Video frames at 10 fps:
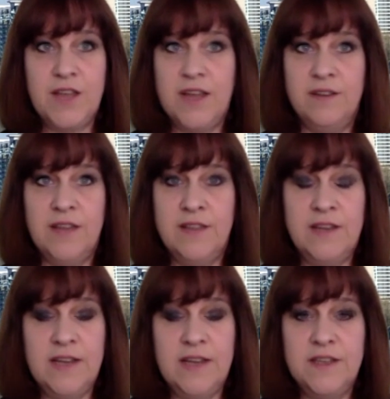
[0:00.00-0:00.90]
than the
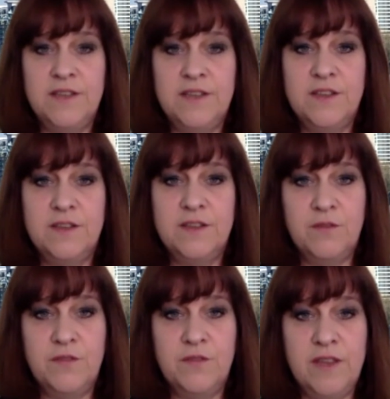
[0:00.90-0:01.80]
legacy
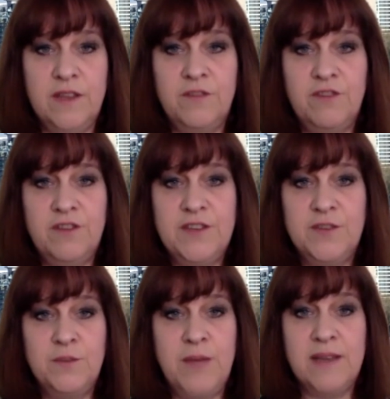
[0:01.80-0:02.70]
systems of the
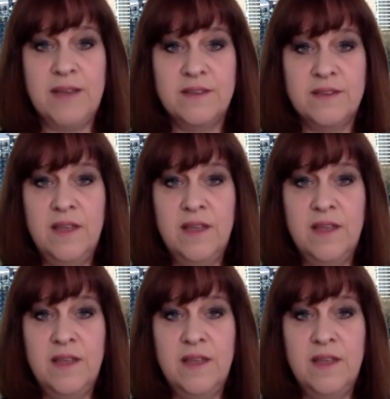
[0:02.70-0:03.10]
traditional banks.